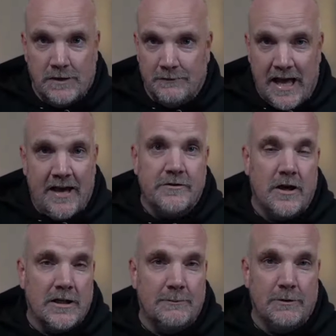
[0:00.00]
and have
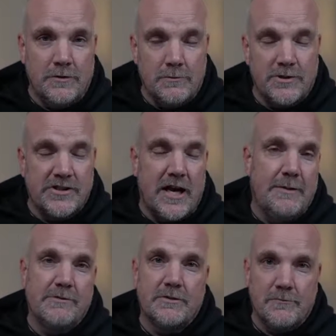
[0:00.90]
talked about numerous
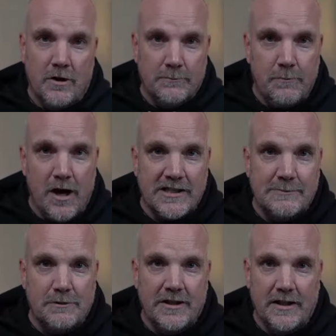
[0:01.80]
times, called box
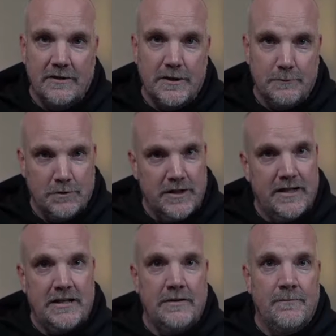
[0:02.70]
breathing. You breathe
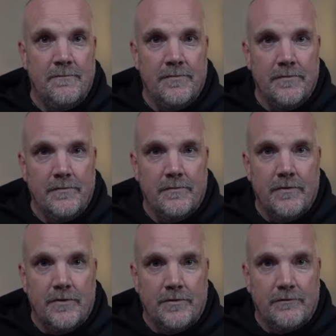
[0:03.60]
in
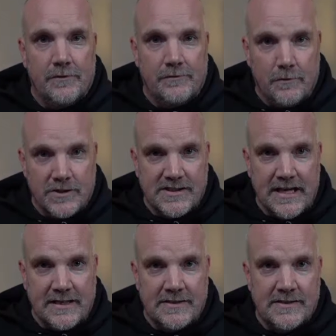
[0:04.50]
for 4
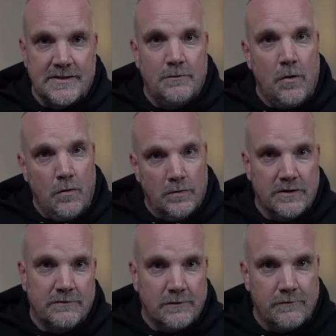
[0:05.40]
seconds, you hold
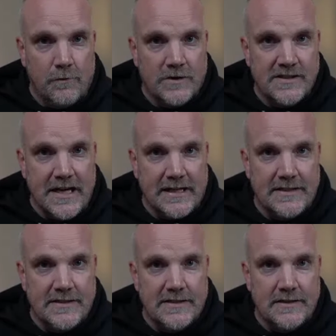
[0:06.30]
it for 4
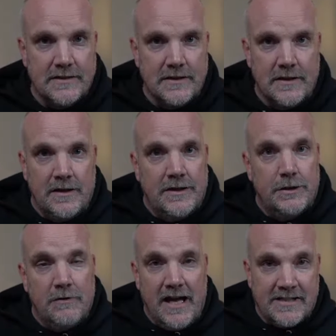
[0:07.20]
seconds,
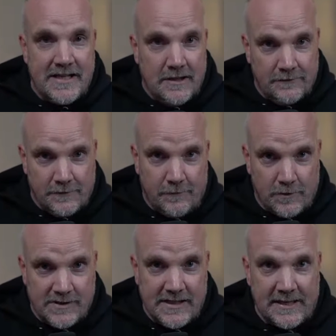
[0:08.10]
you exhale for
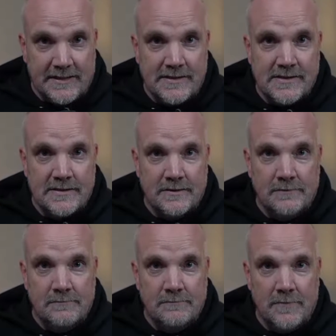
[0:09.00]
4 seconds,
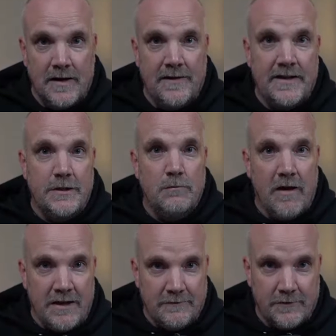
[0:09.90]
and then you
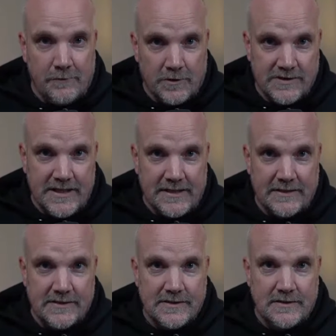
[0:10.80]
wait for 4
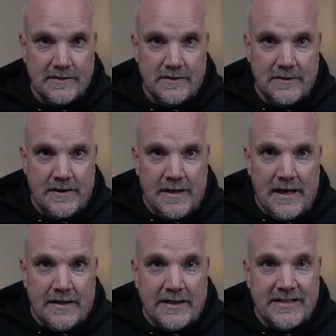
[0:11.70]
seconds.
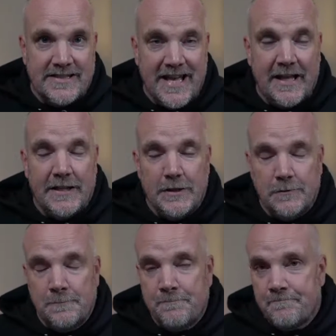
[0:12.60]
And I can tell you,